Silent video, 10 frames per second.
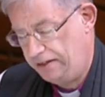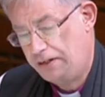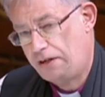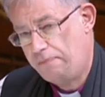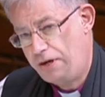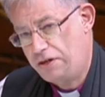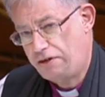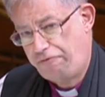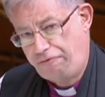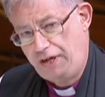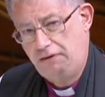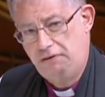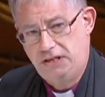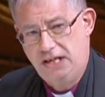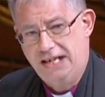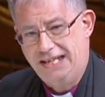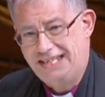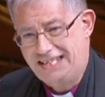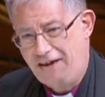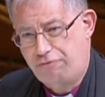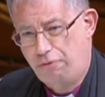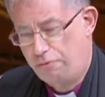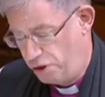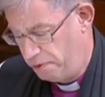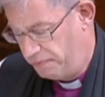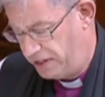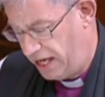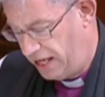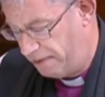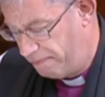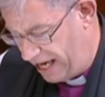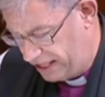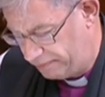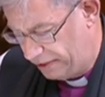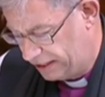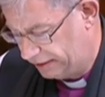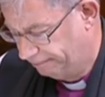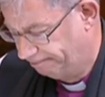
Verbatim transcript: The computer filled several rooms in the basement.